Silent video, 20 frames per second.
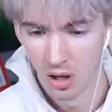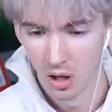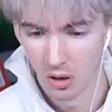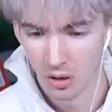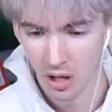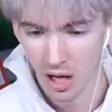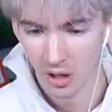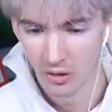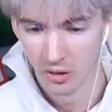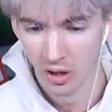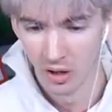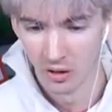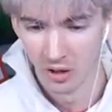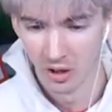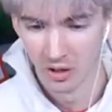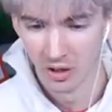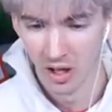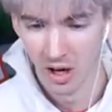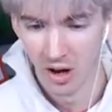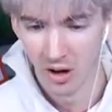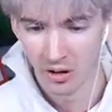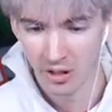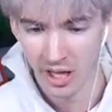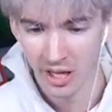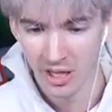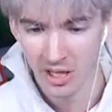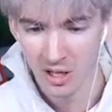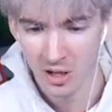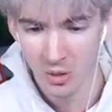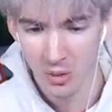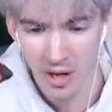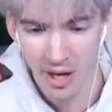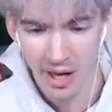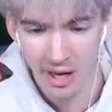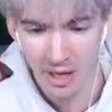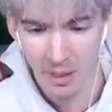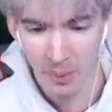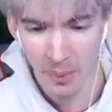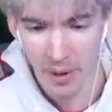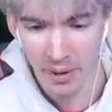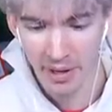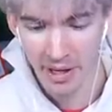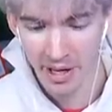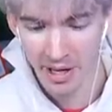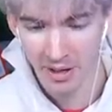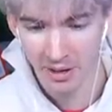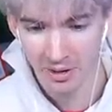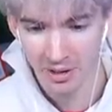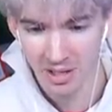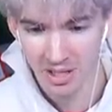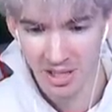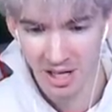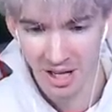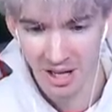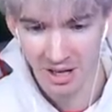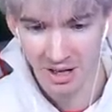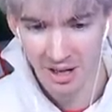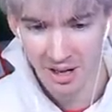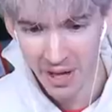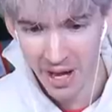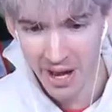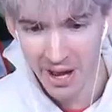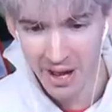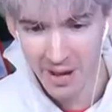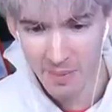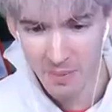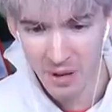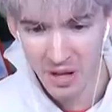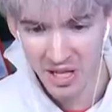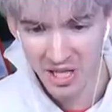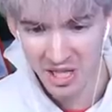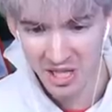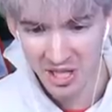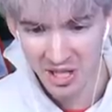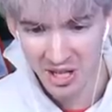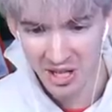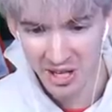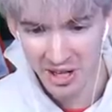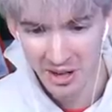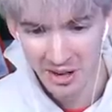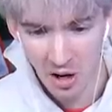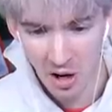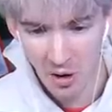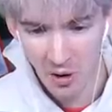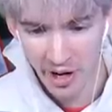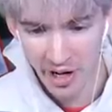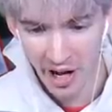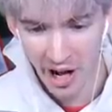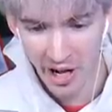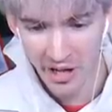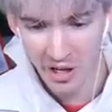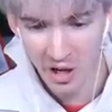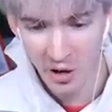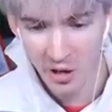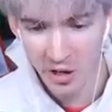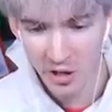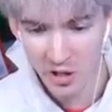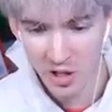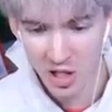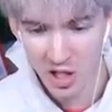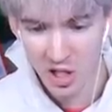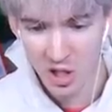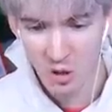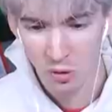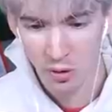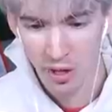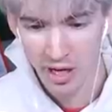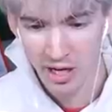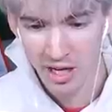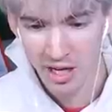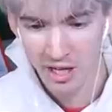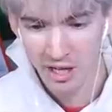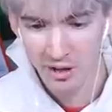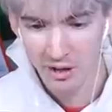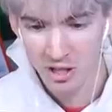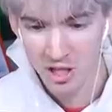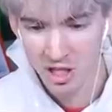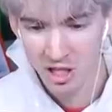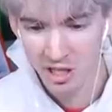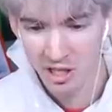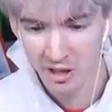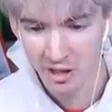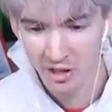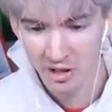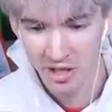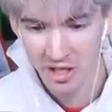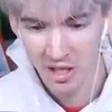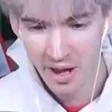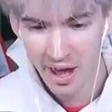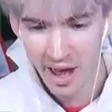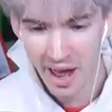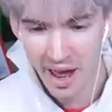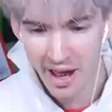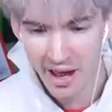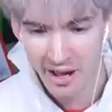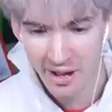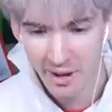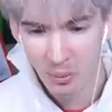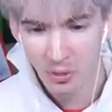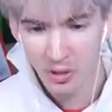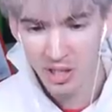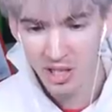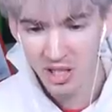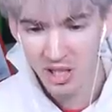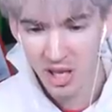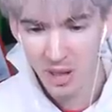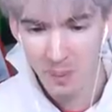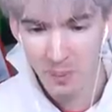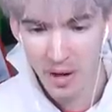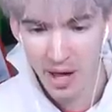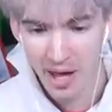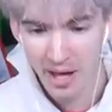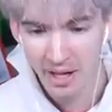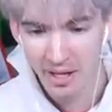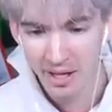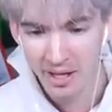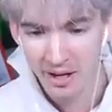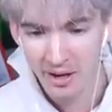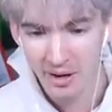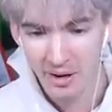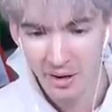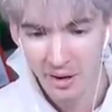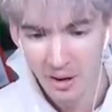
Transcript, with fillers: Oh God, no, no, no. Okay, you know what? I could probably handle this guy. Hey, Buster. Oh, I, I know you're just training your skills. Hey, please get back here.